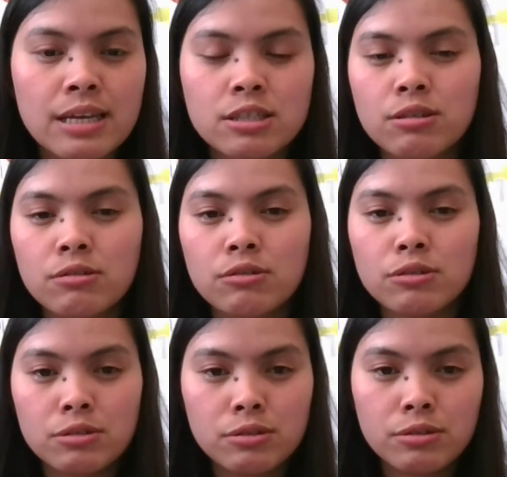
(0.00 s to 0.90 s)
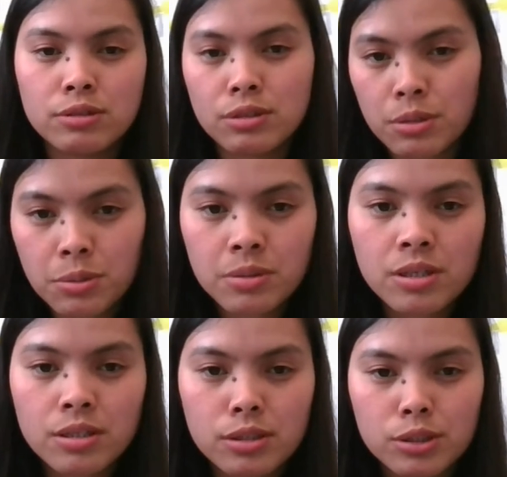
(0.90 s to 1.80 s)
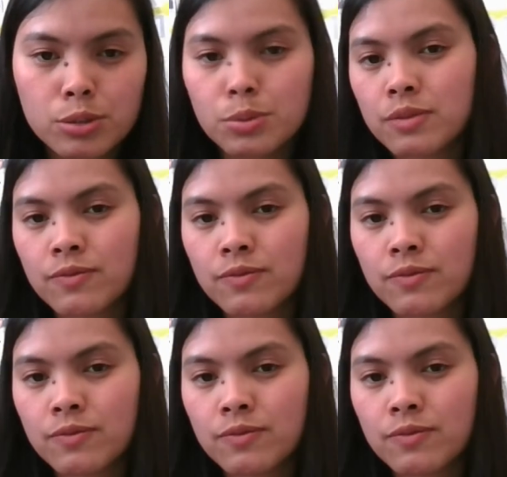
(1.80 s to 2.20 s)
so you go in the Google news